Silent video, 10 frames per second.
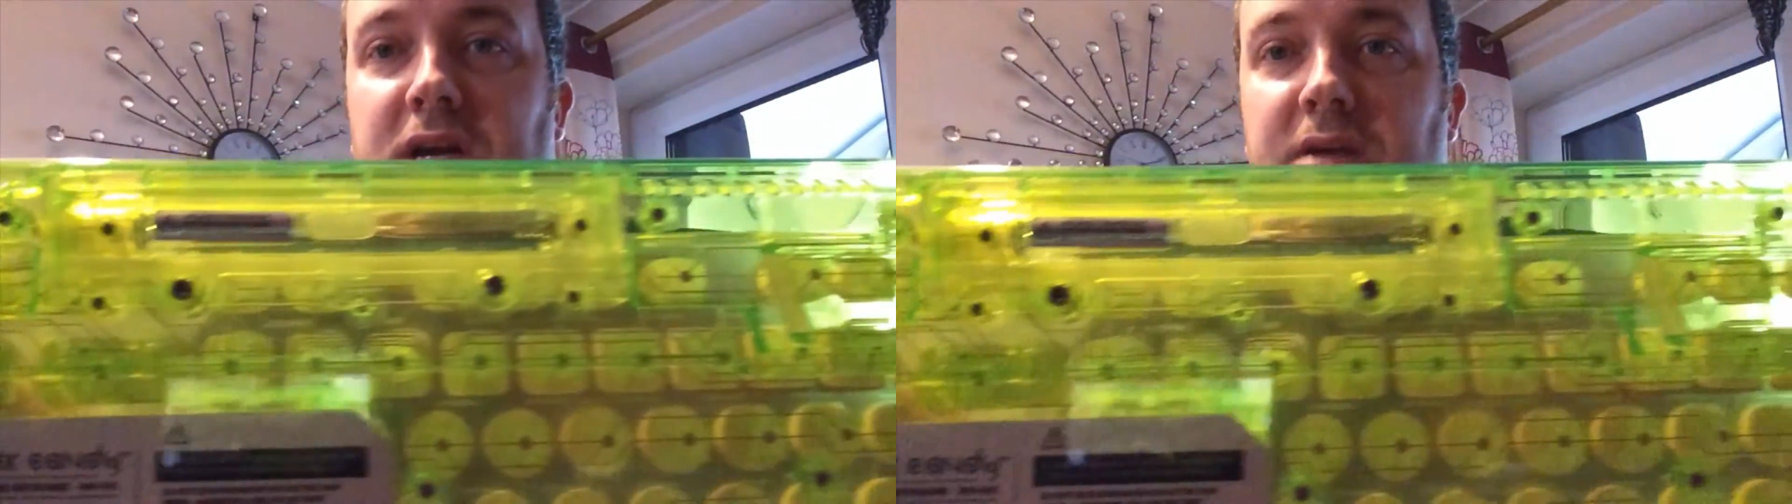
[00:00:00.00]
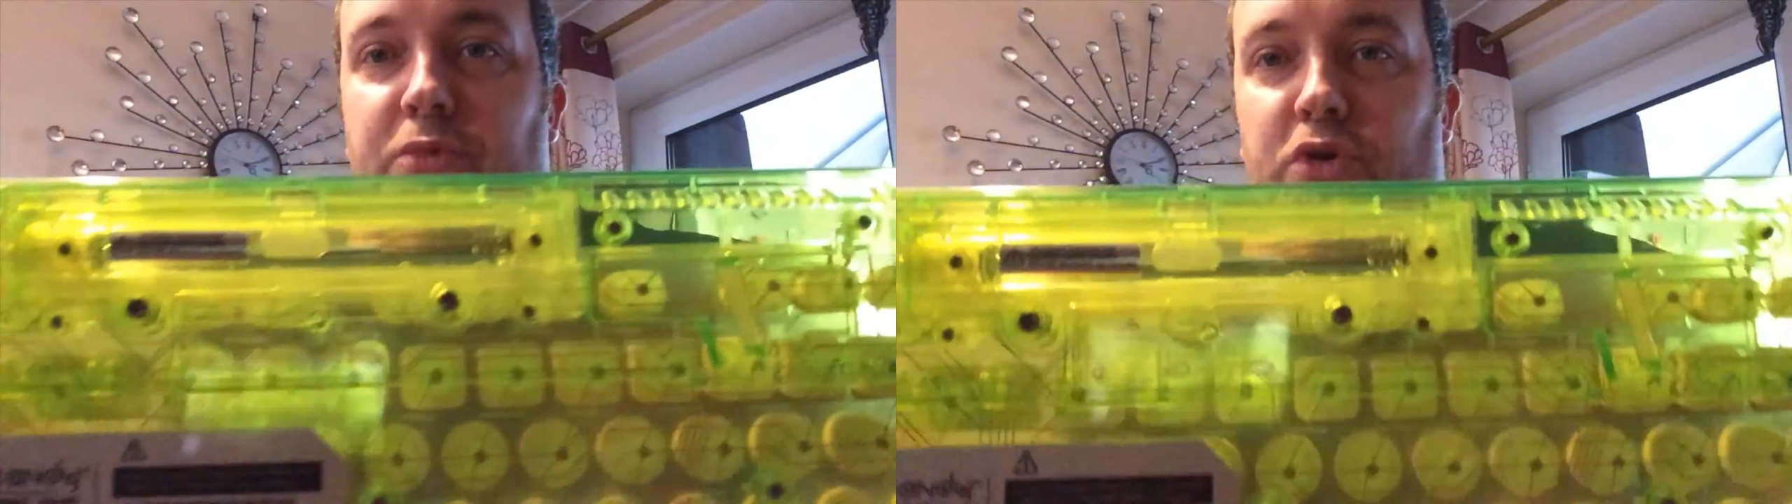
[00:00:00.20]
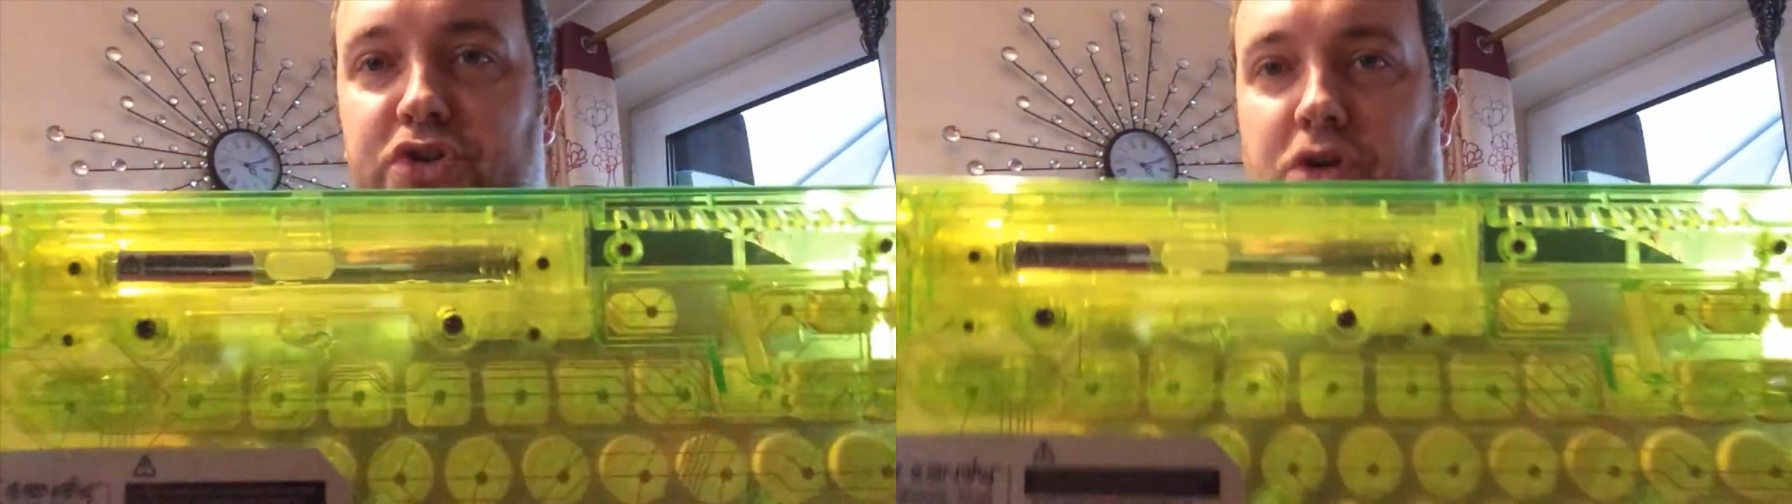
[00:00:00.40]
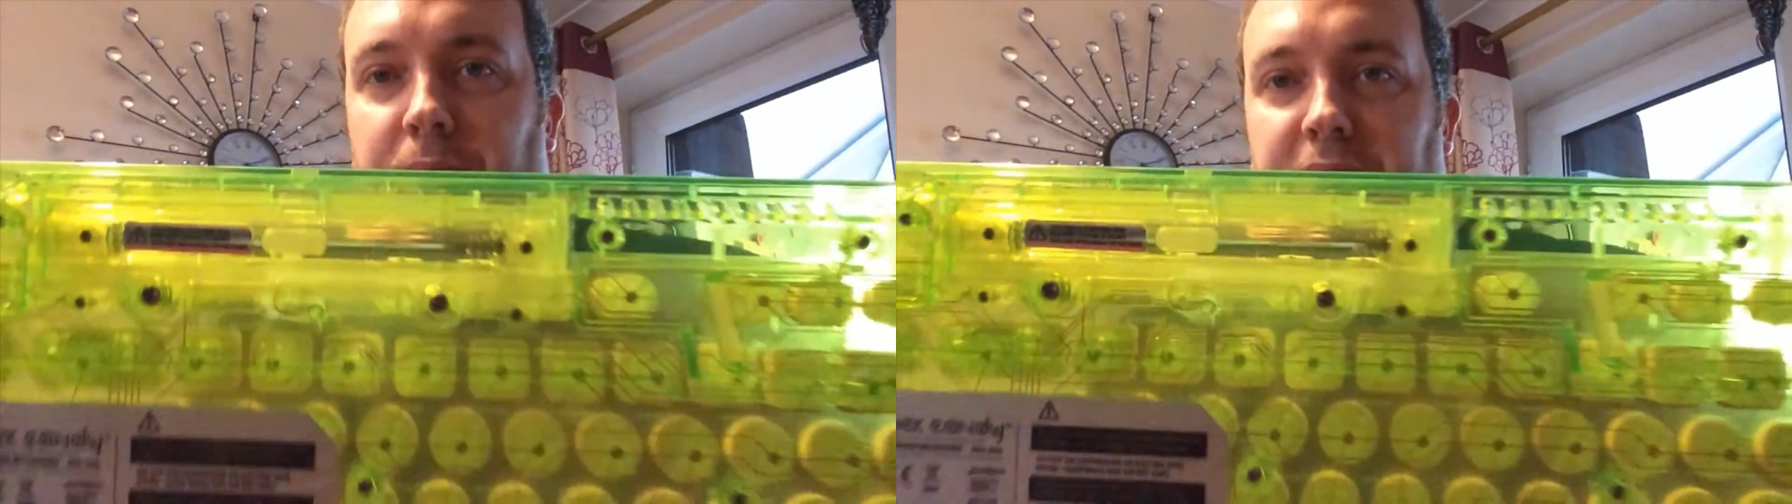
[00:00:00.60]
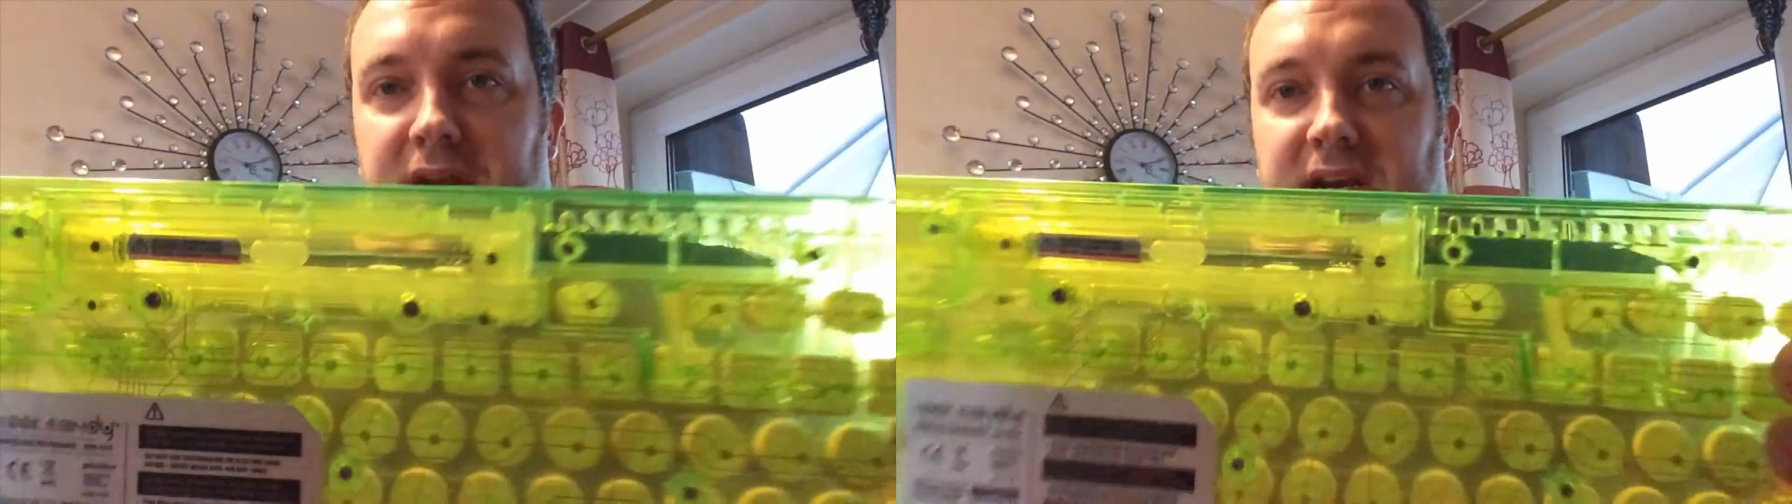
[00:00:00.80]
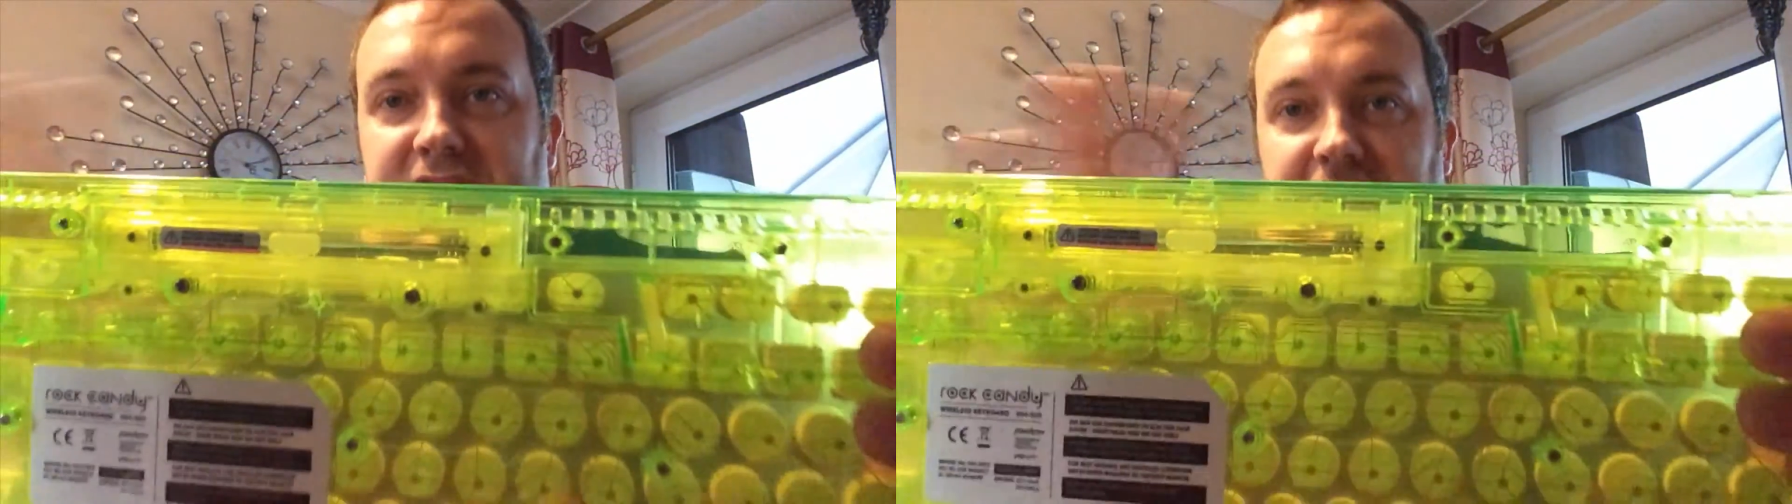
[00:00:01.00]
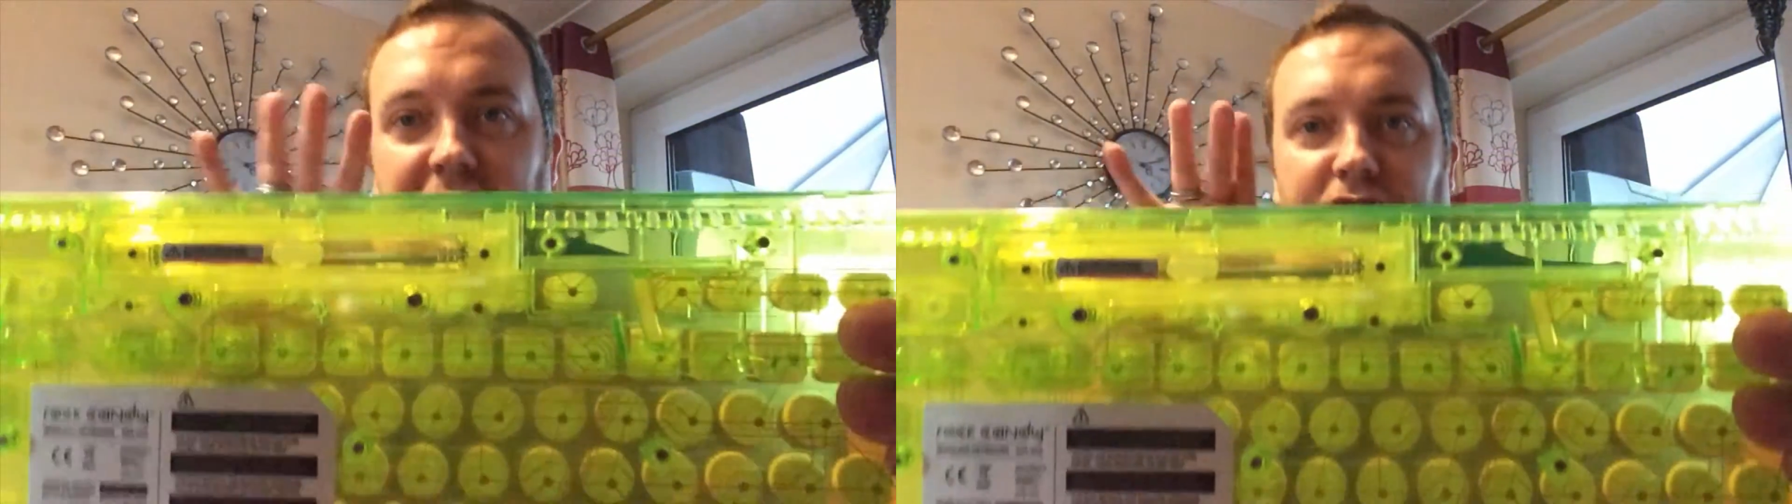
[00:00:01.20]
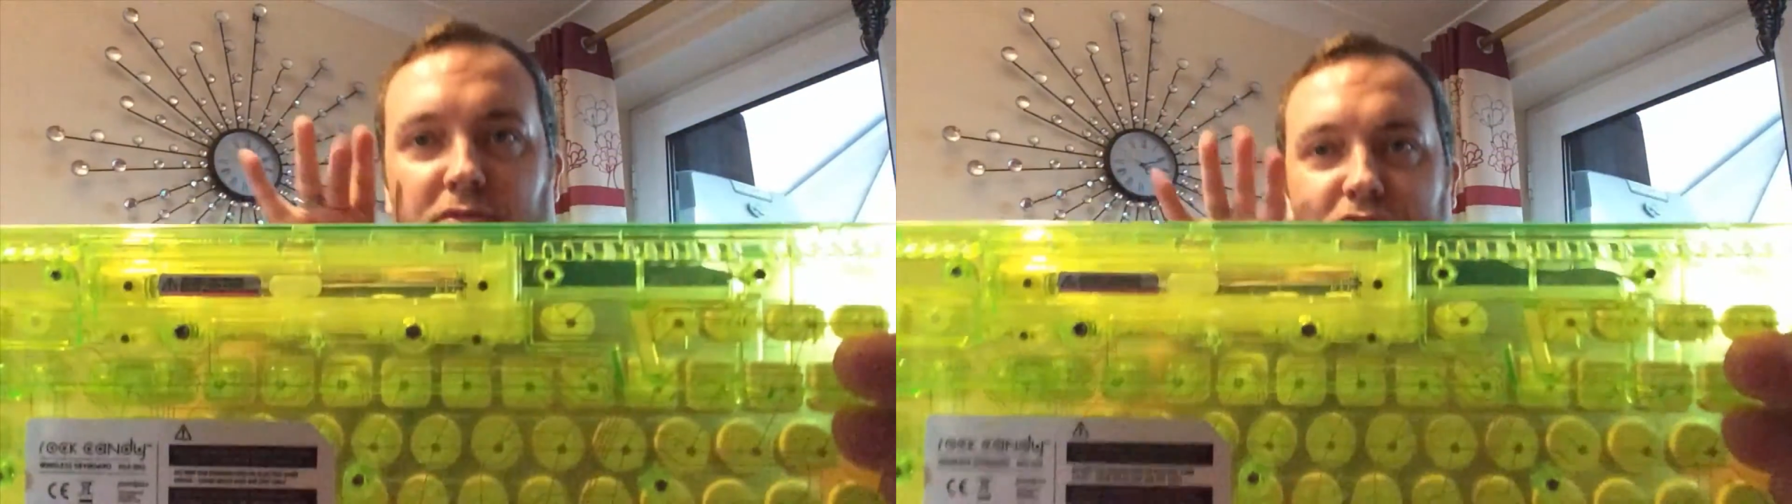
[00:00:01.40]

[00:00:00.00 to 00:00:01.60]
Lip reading: keyboard is completely see-through,